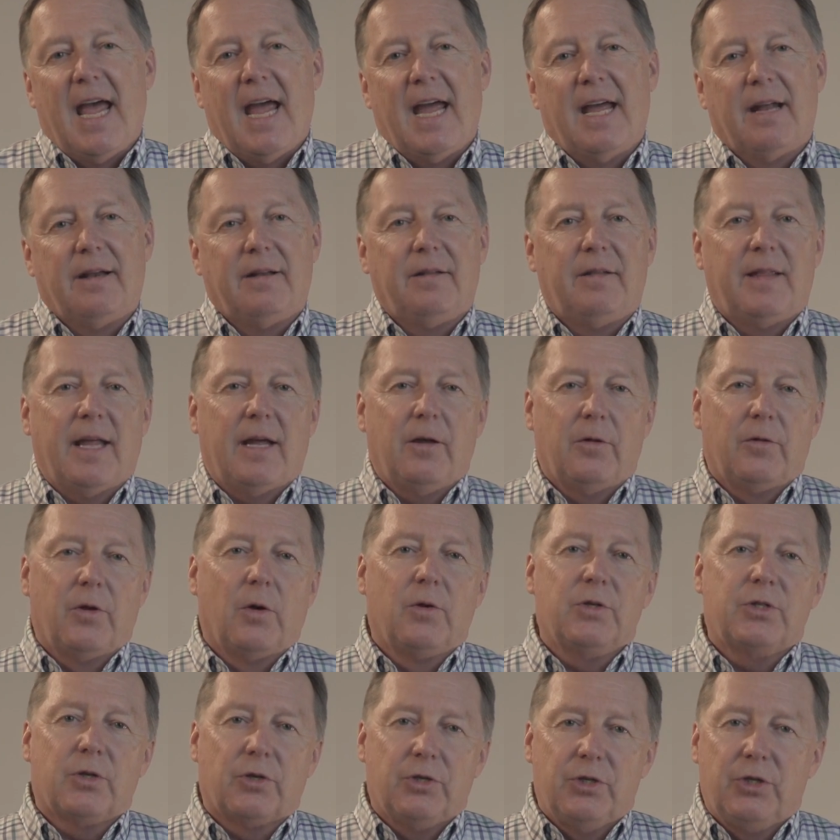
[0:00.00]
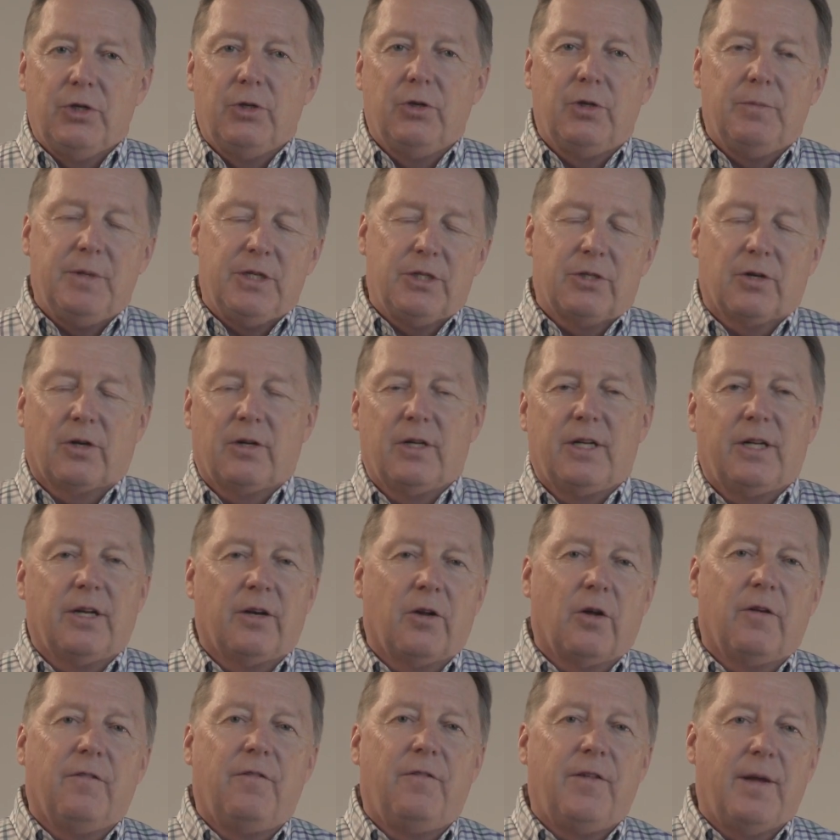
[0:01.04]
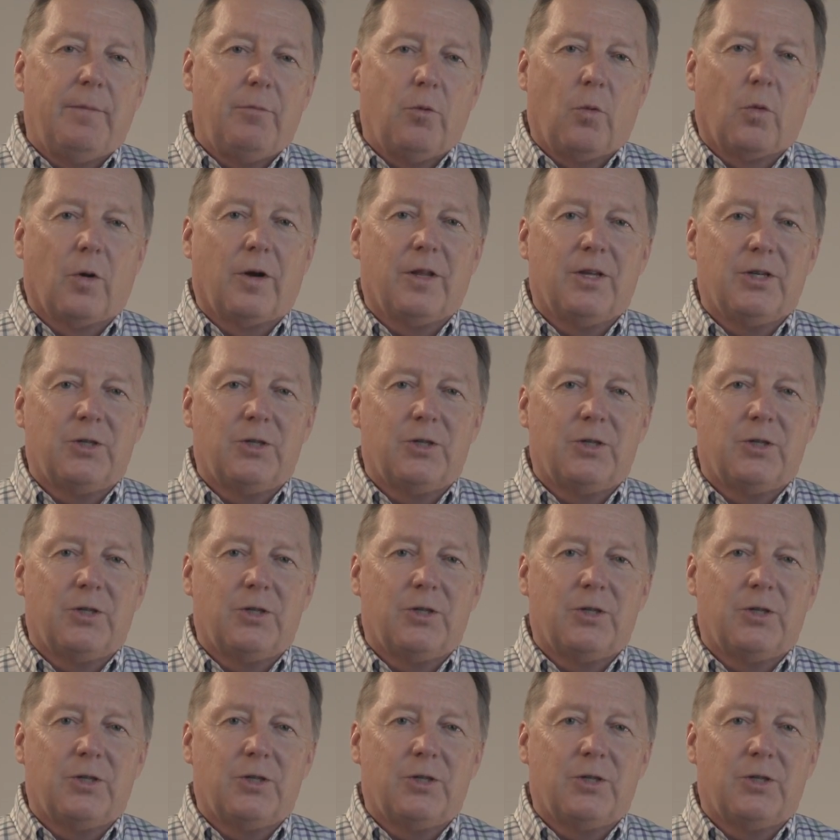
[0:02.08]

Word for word: And th those are due to be turned in on February